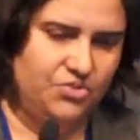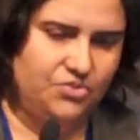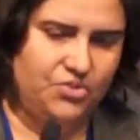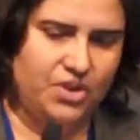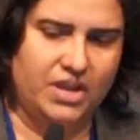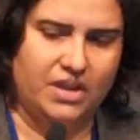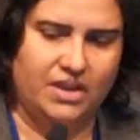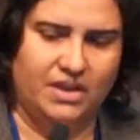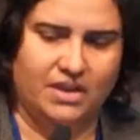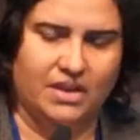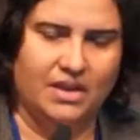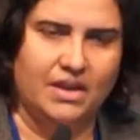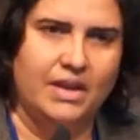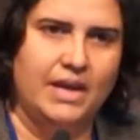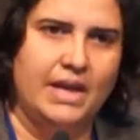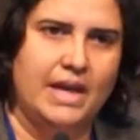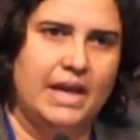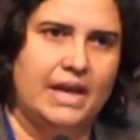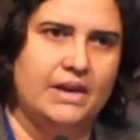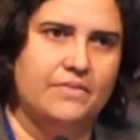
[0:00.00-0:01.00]
tricky
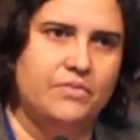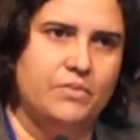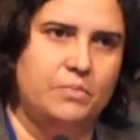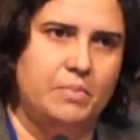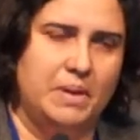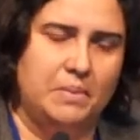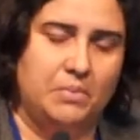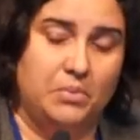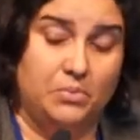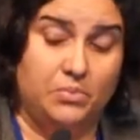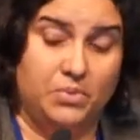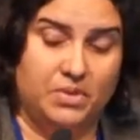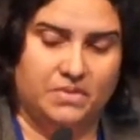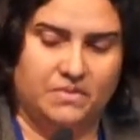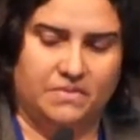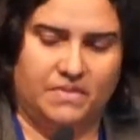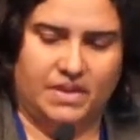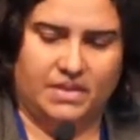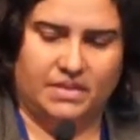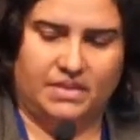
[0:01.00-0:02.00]
for people with
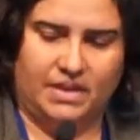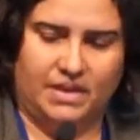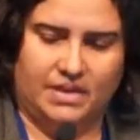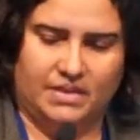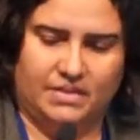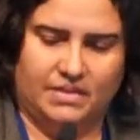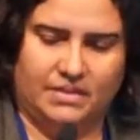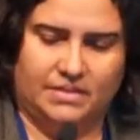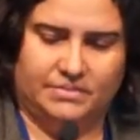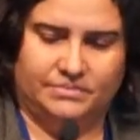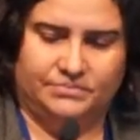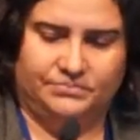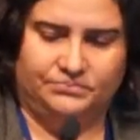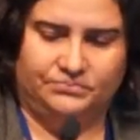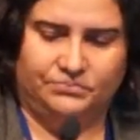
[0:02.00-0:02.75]
advanced cancer.